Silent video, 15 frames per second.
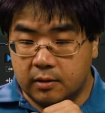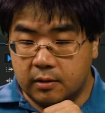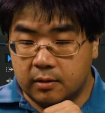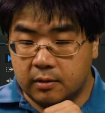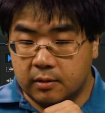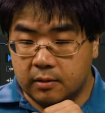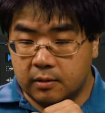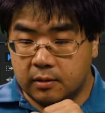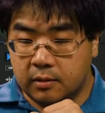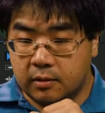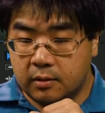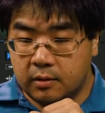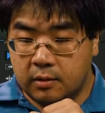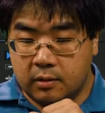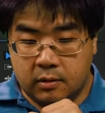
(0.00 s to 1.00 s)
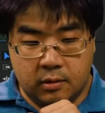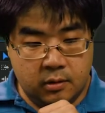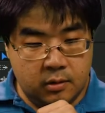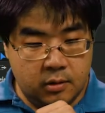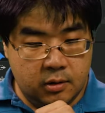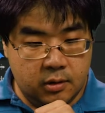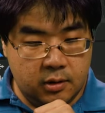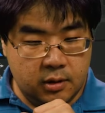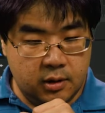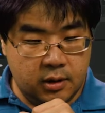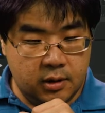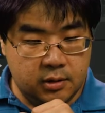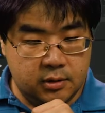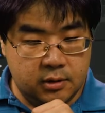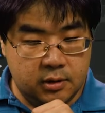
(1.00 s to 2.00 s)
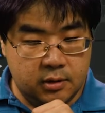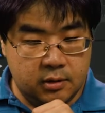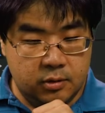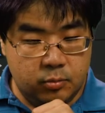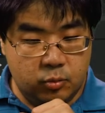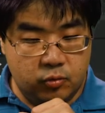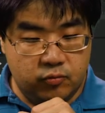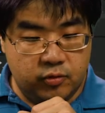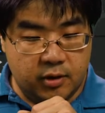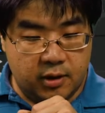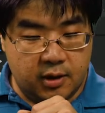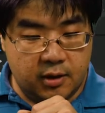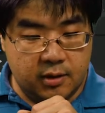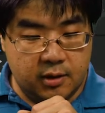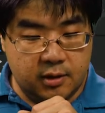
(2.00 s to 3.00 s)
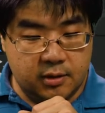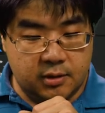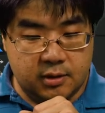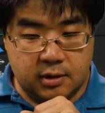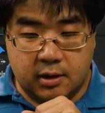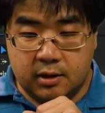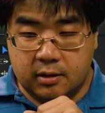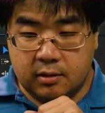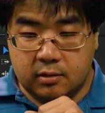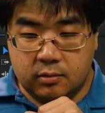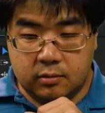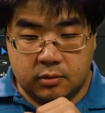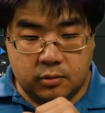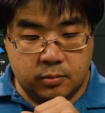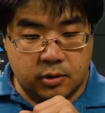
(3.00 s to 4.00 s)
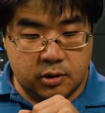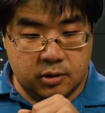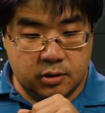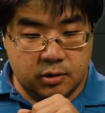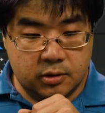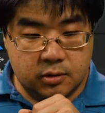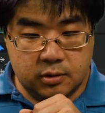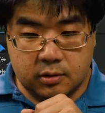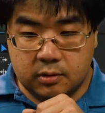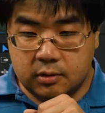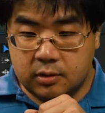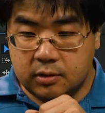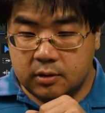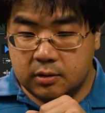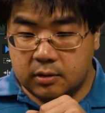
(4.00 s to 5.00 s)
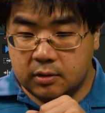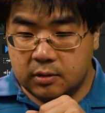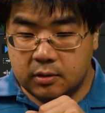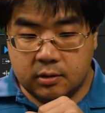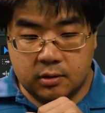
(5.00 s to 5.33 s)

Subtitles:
I think I accidentally moved the highlight slide a little too much, so let's...